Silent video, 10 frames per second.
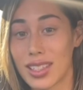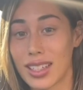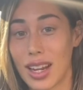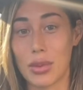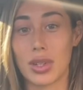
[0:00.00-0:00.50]
I
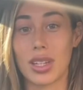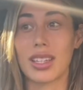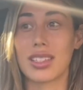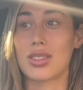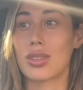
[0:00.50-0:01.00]
want to
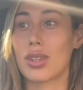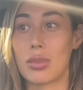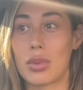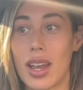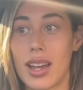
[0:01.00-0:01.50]
do her
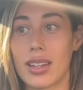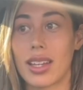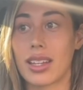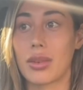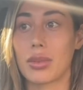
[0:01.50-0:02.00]
proud and
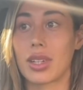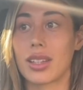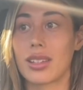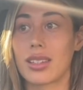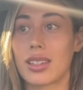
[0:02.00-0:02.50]
I want to
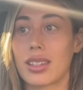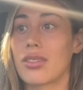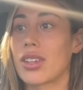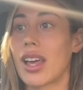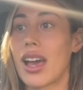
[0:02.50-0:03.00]
live a
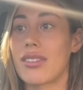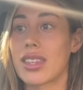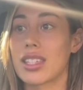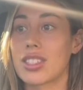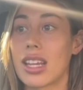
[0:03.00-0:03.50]
life that
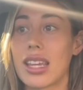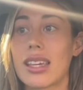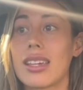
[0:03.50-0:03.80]
she